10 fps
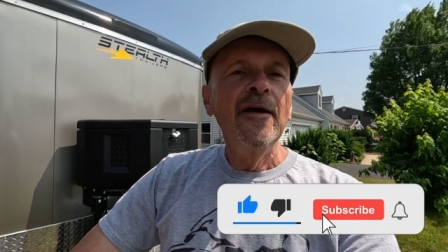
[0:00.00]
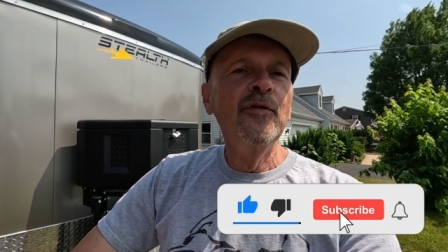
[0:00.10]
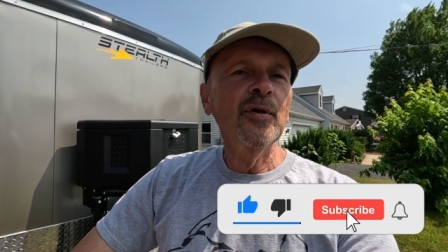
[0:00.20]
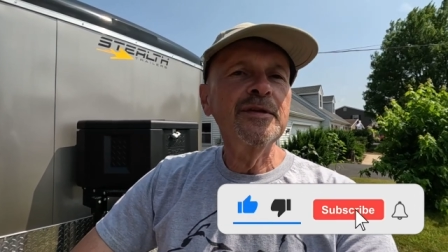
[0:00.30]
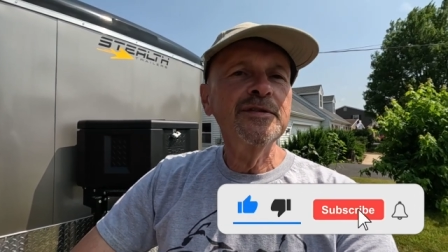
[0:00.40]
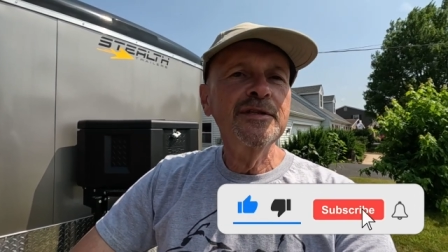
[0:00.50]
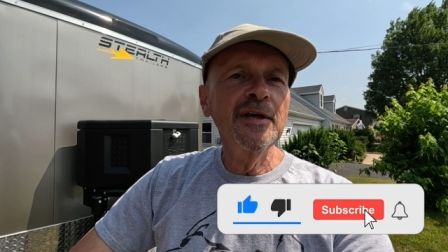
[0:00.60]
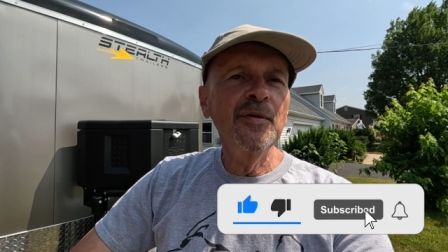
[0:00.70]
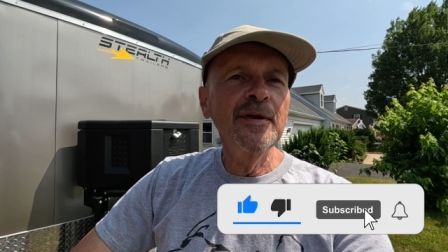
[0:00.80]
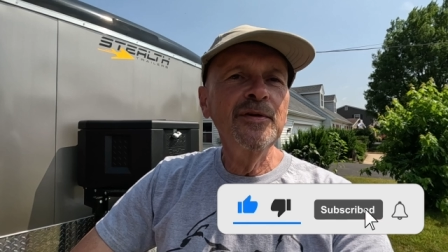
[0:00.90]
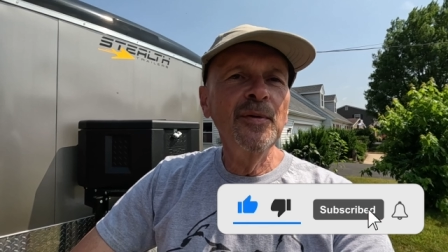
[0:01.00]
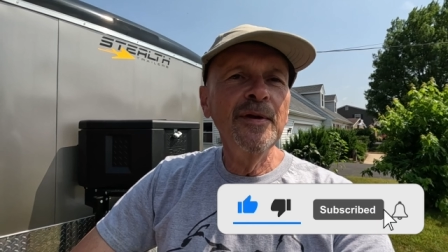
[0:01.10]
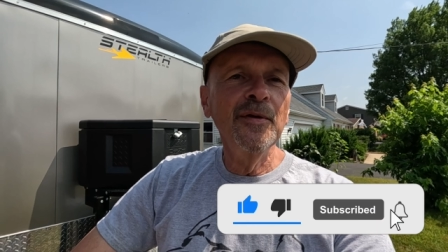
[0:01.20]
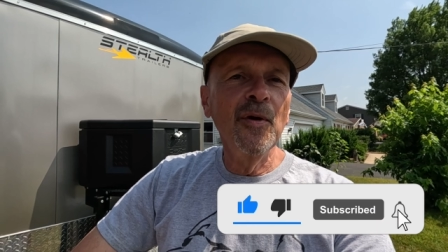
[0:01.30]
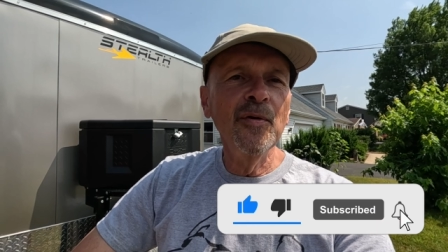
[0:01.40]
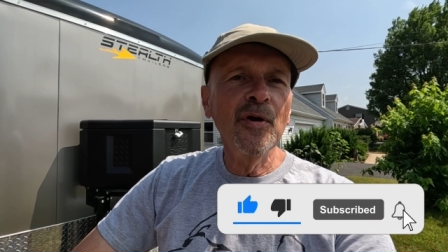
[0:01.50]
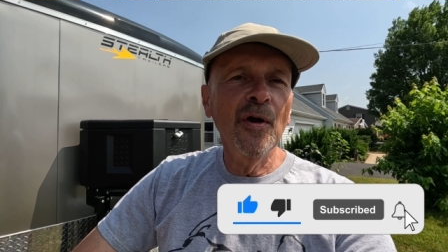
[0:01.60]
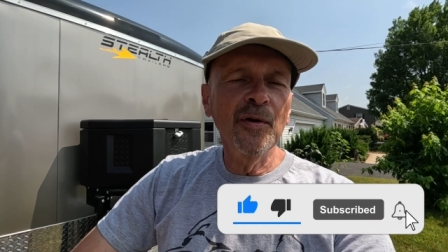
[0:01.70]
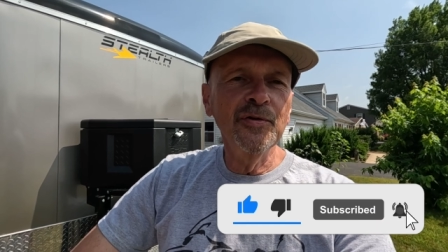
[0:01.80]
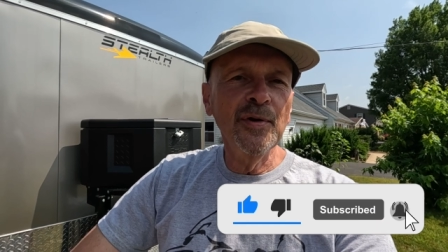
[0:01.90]
If you're considering doing your own
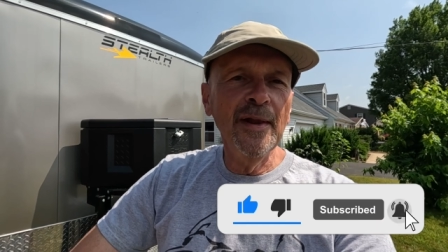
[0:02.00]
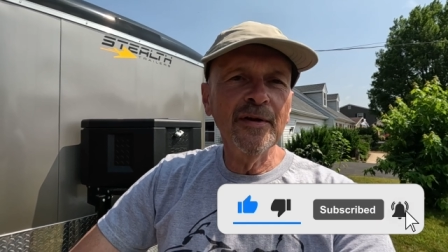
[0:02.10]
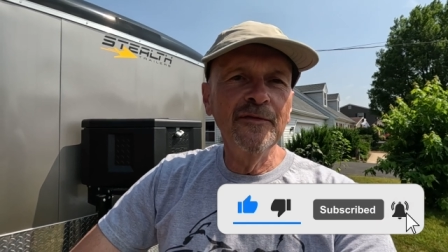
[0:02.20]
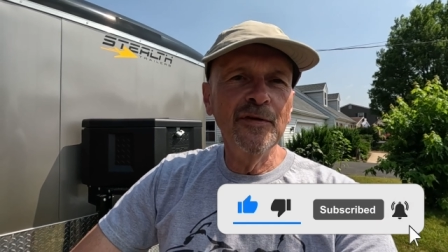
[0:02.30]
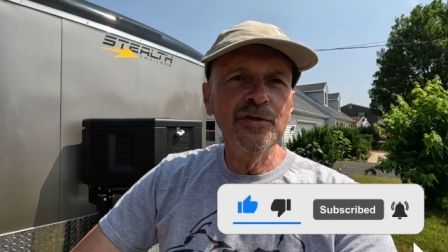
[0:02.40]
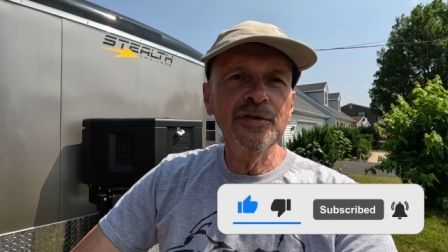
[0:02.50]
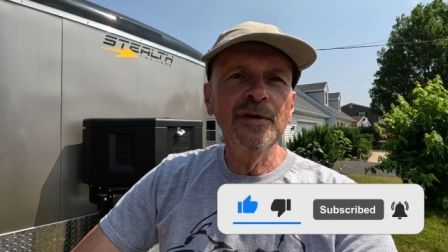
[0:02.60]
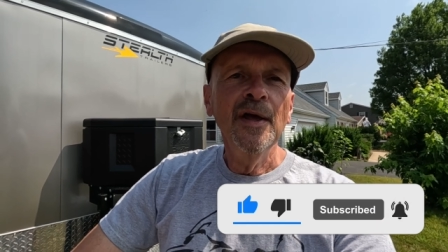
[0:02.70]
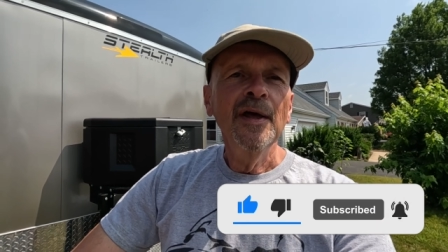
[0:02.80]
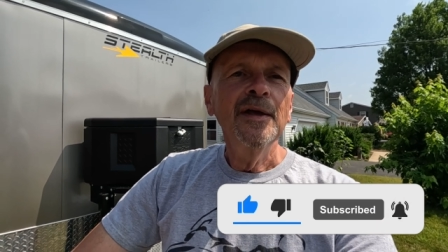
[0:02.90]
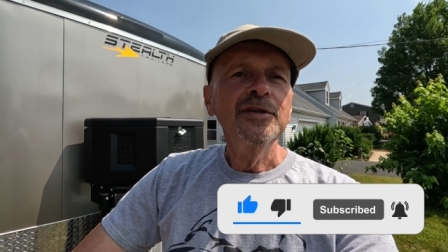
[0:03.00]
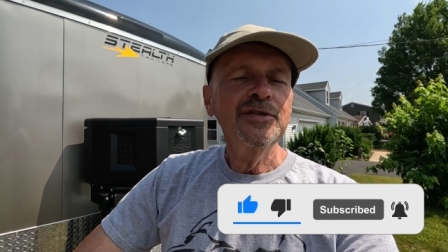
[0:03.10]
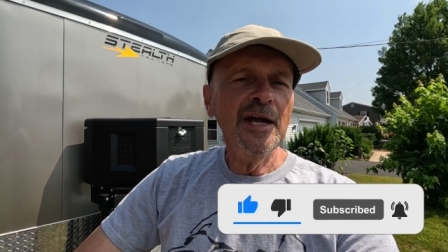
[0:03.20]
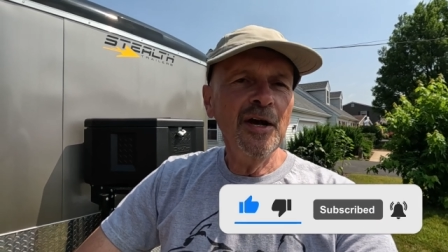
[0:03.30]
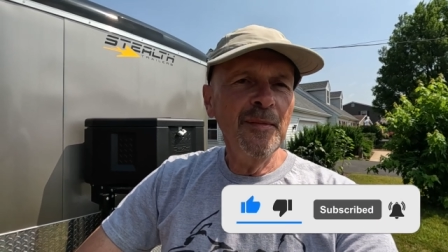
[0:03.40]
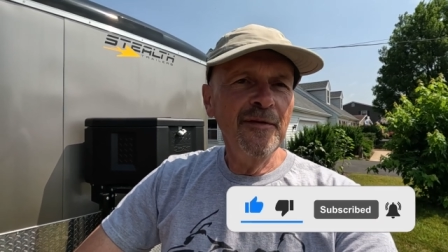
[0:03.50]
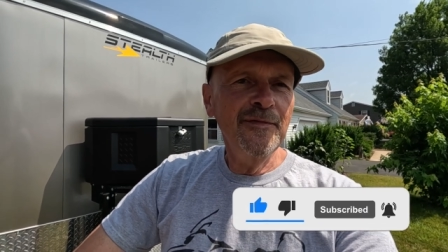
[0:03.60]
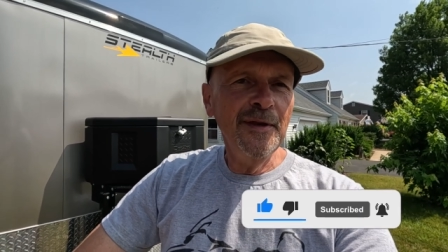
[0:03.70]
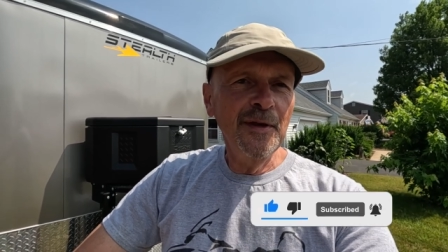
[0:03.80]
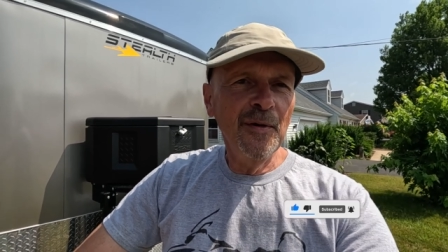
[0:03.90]
cargo trailer conversion, check out my
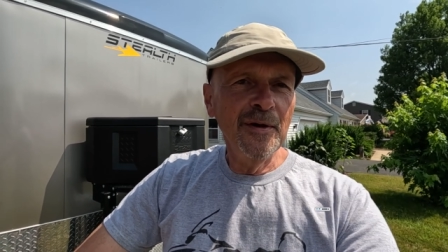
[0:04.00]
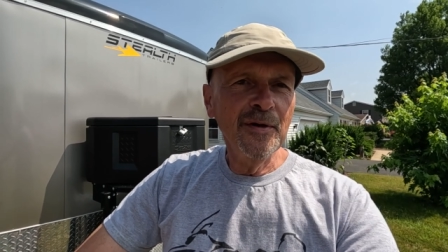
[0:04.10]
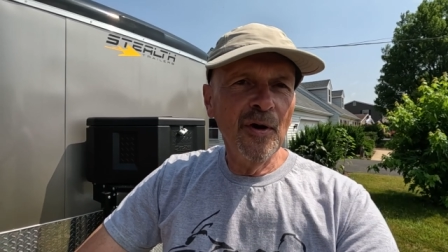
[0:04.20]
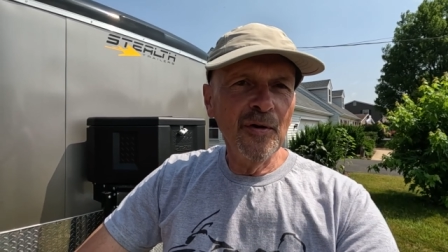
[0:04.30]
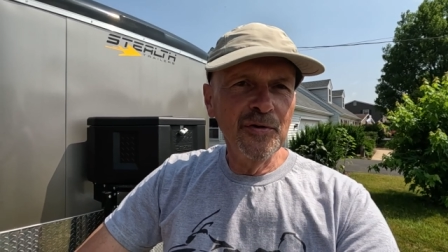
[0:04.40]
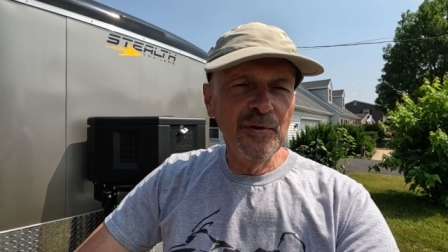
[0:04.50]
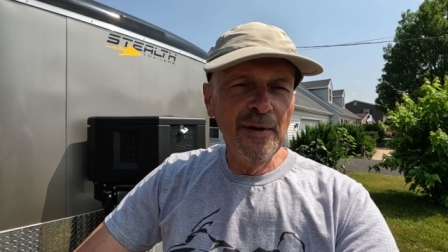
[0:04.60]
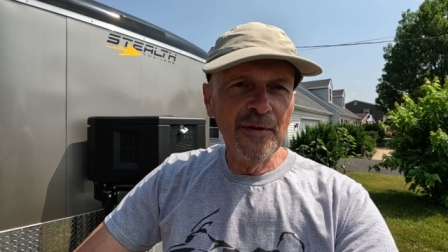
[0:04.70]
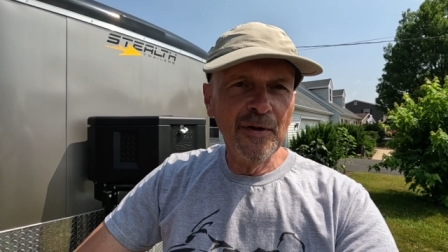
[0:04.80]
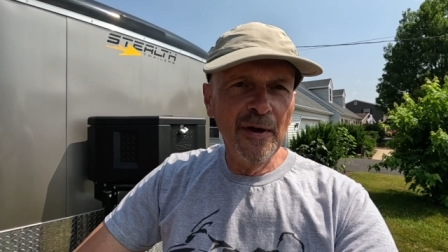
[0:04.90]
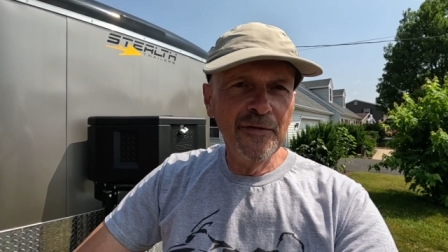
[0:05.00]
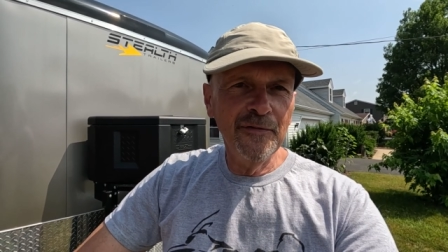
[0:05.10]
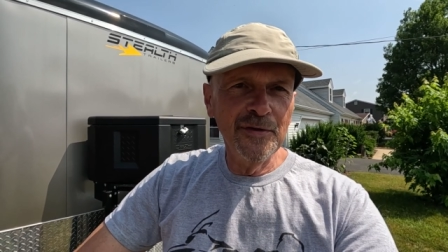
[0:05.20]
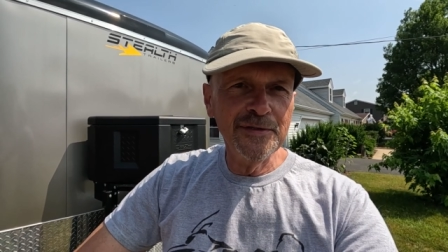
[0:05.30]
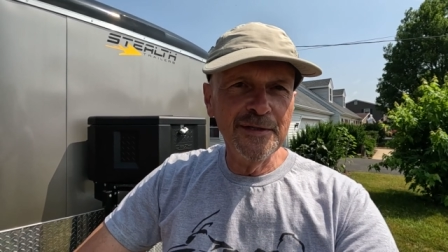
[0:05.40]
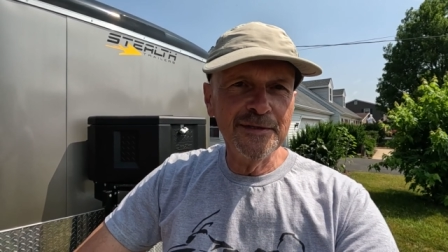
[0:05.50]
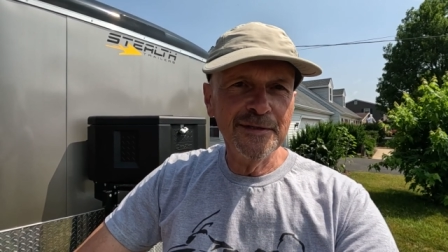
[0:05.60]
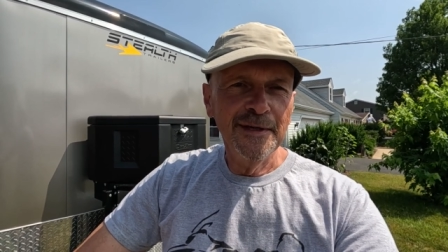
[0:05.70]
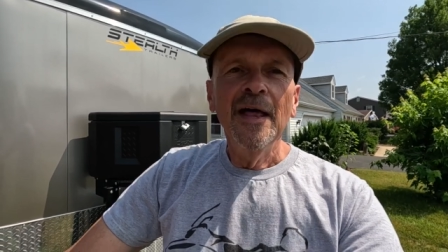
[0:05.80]
video on cargo trailer controversies.